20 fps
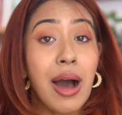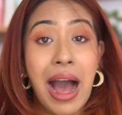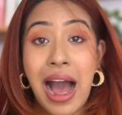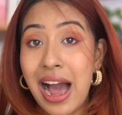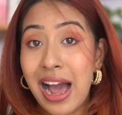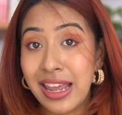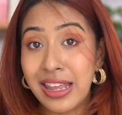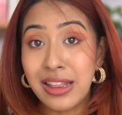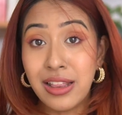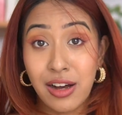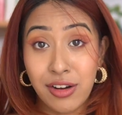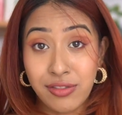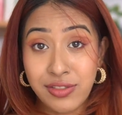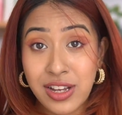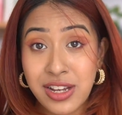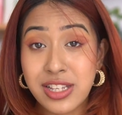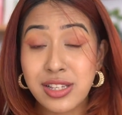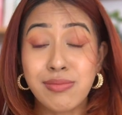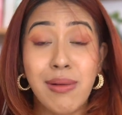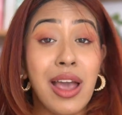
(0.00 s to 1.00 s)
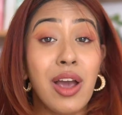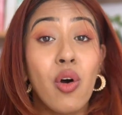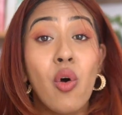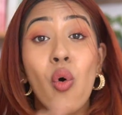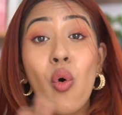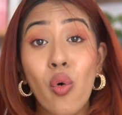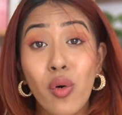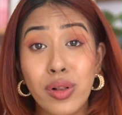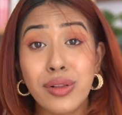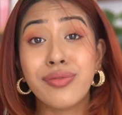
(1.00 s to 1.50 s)
I love this. My
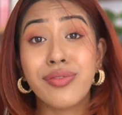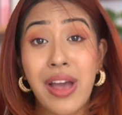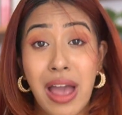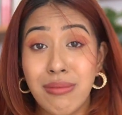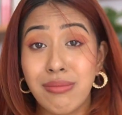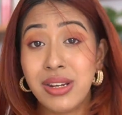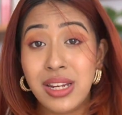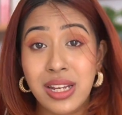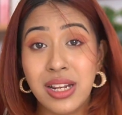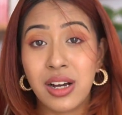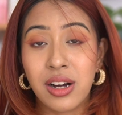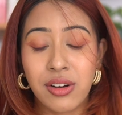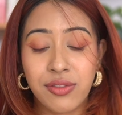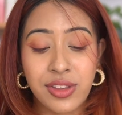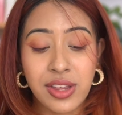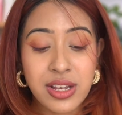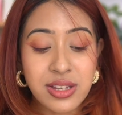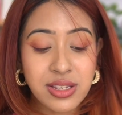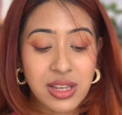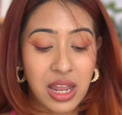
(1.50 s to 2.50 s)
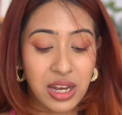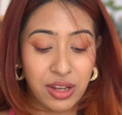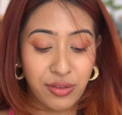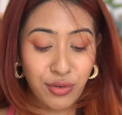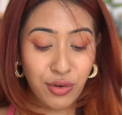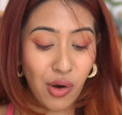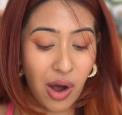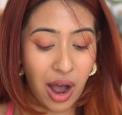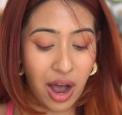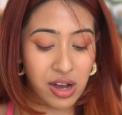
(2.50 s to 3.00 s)
whole family love this. And
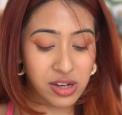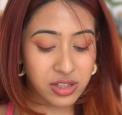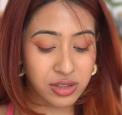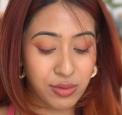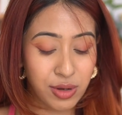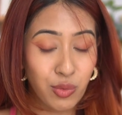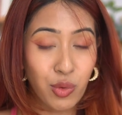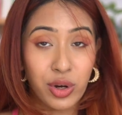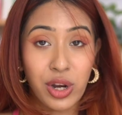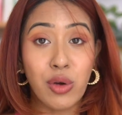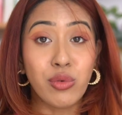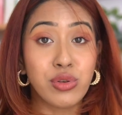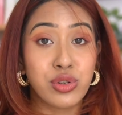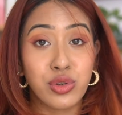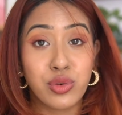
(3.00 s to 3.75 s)
if you ask me what I would